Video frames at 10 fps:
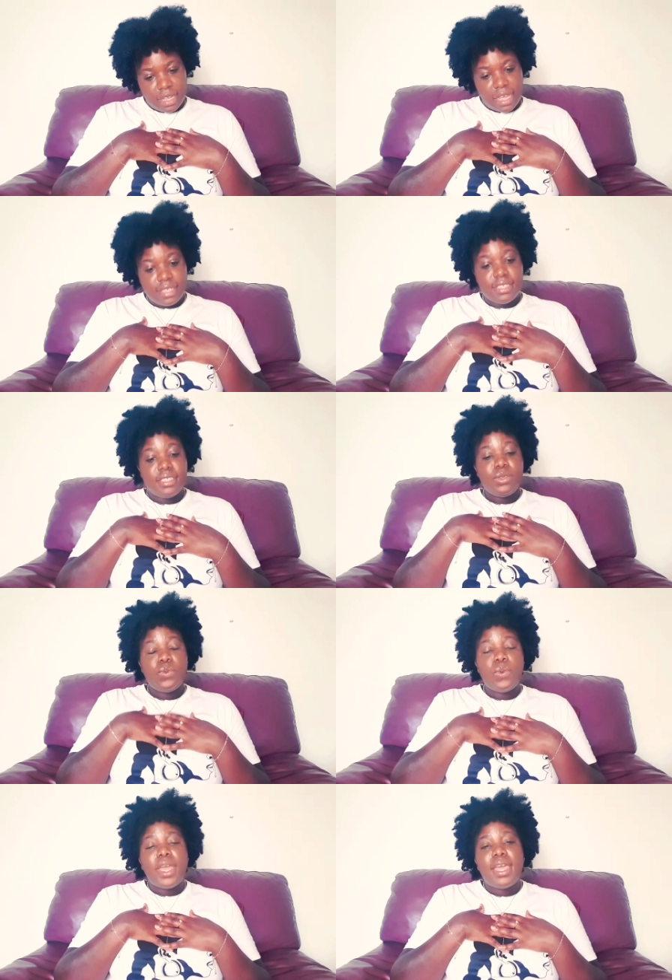and see
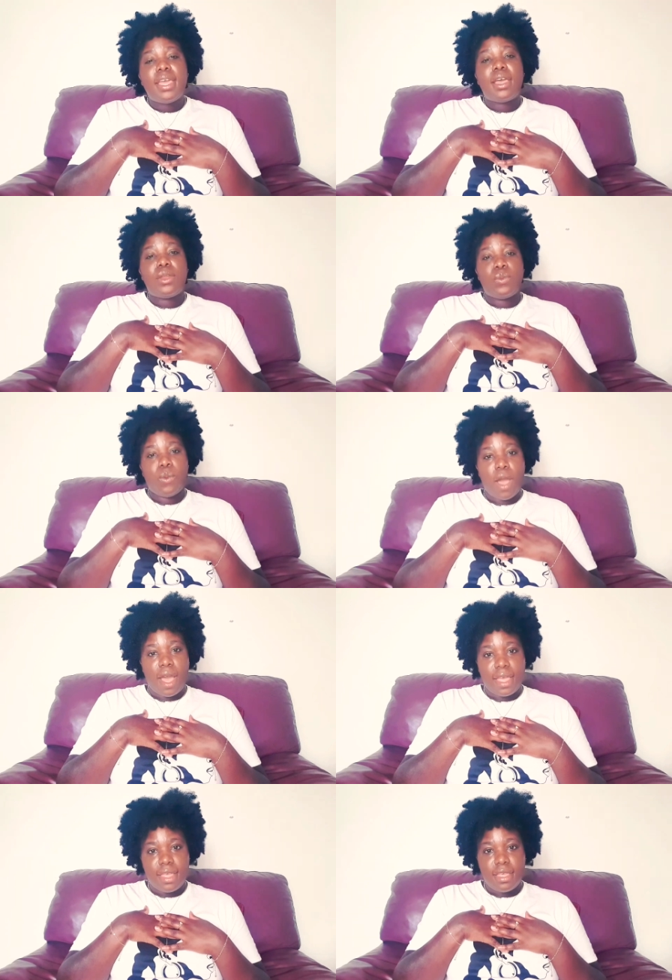where and
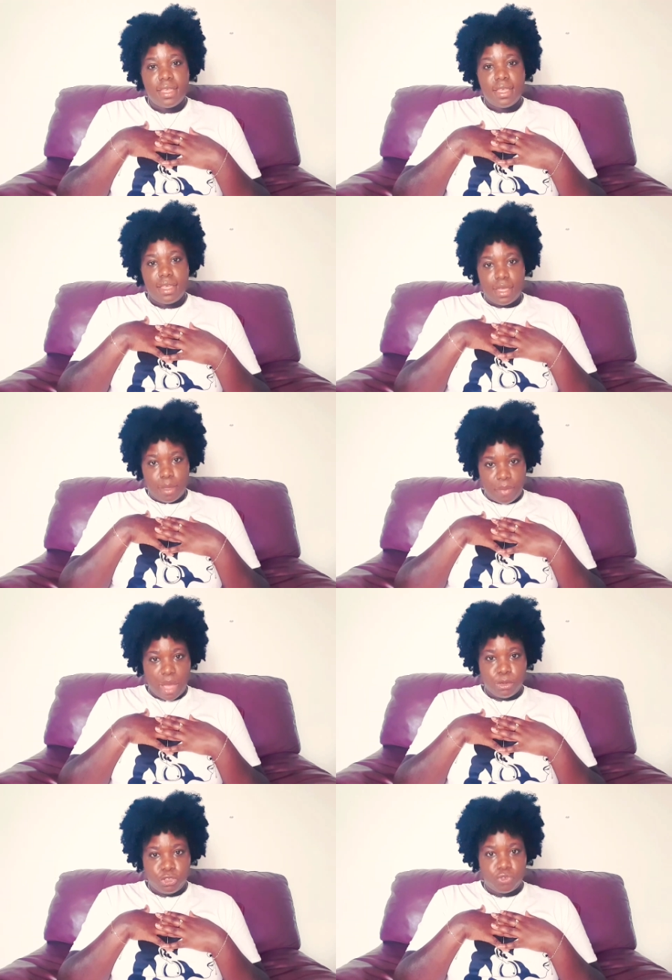why a
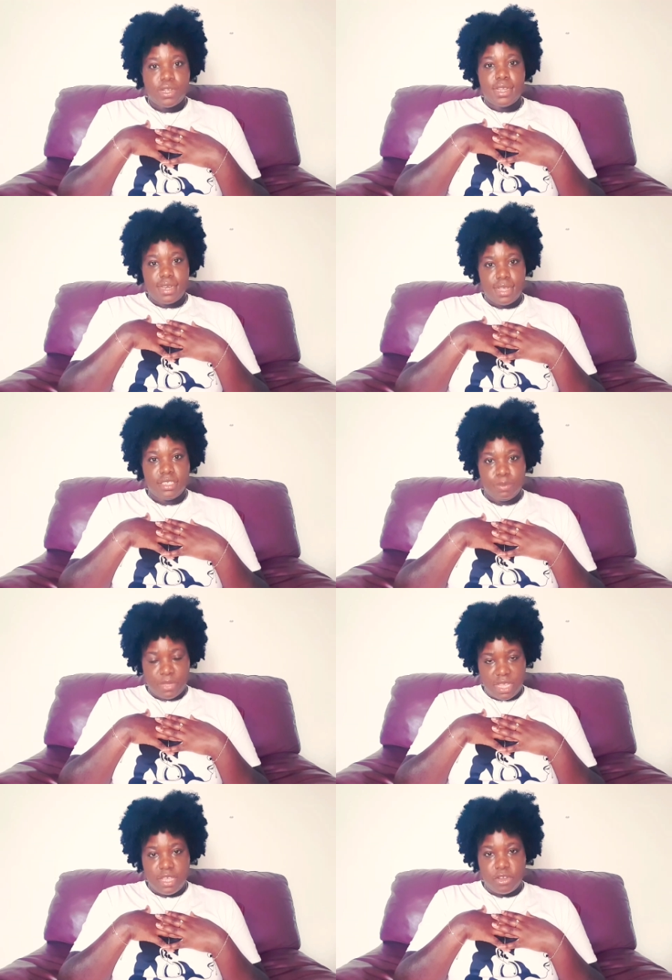boundary needs to
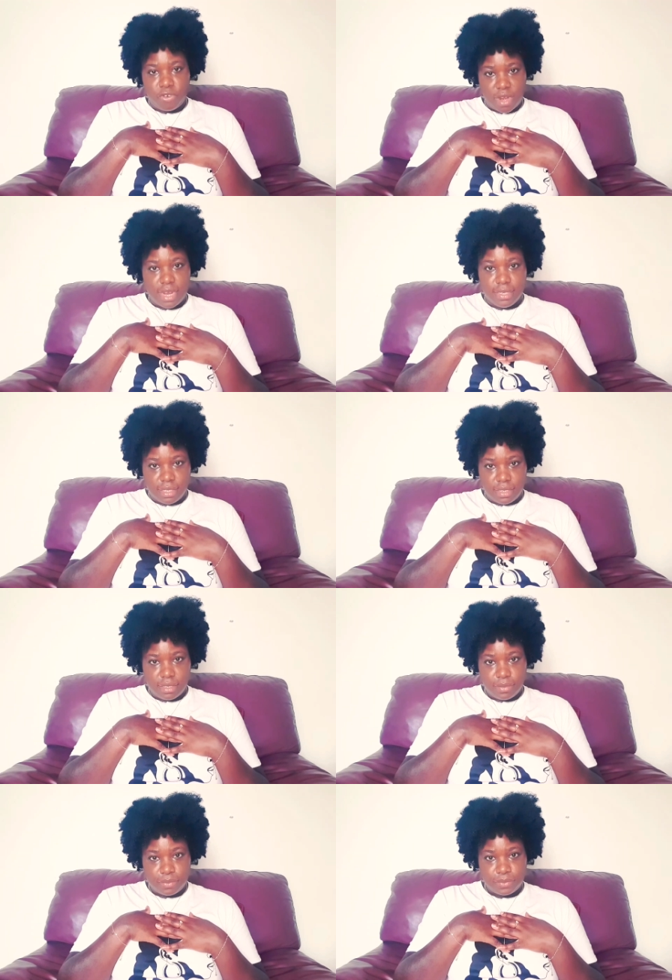be created.
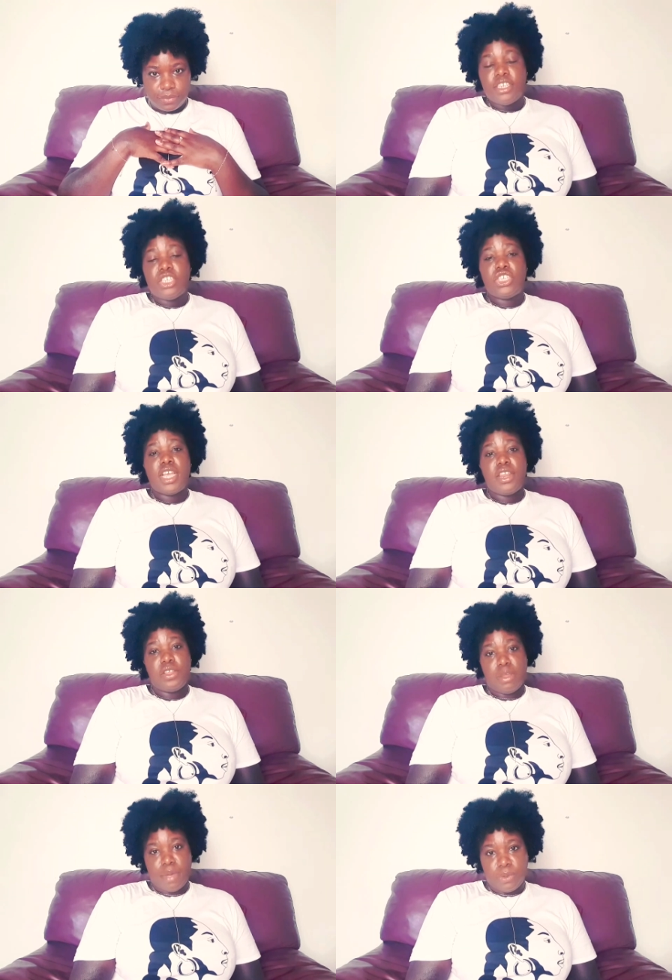Journal
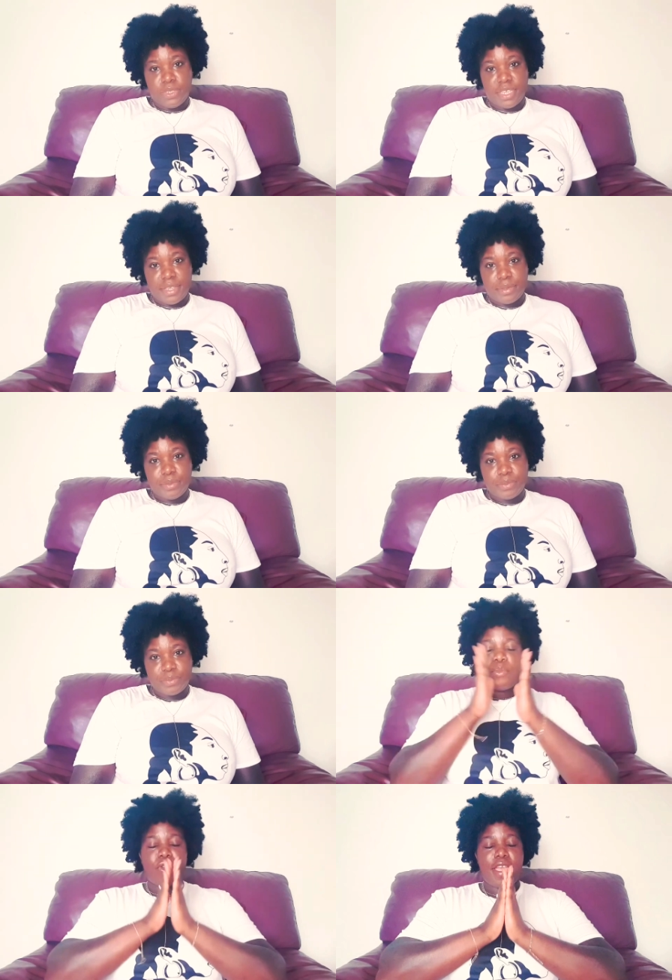about it,
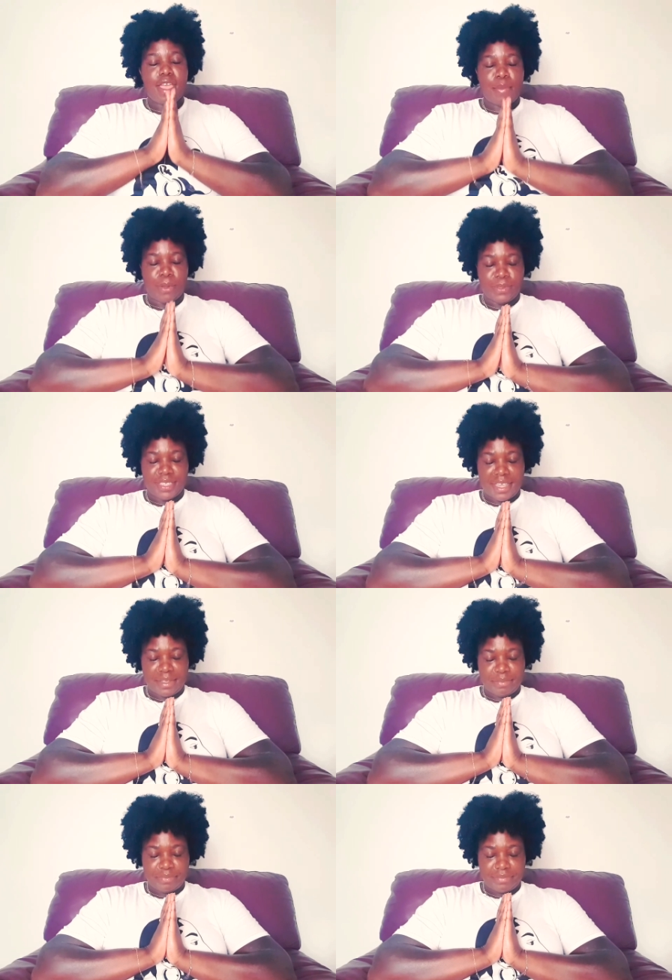pray about it,
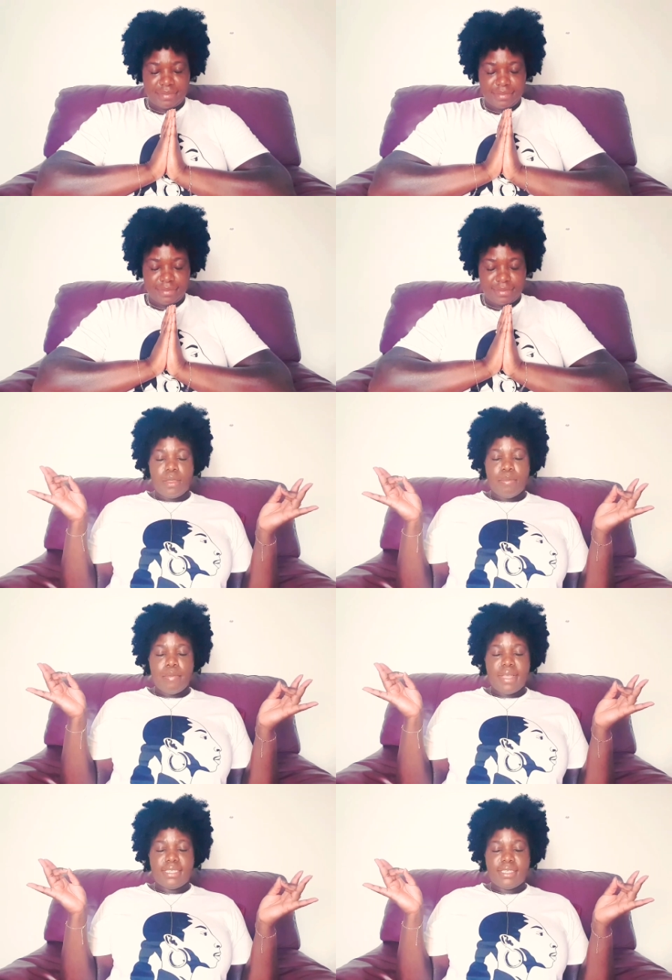
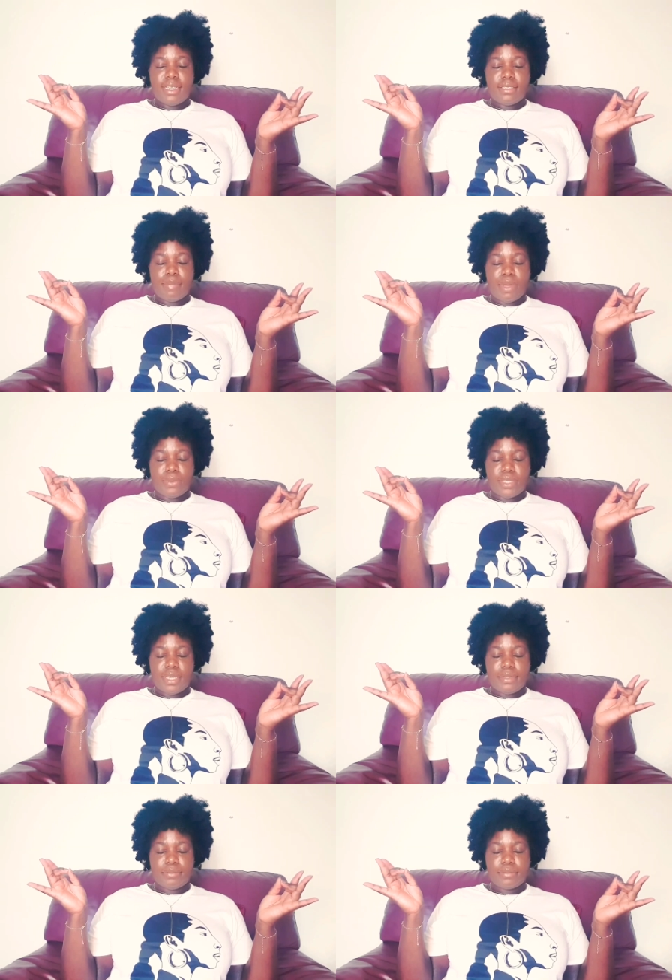meditate about it.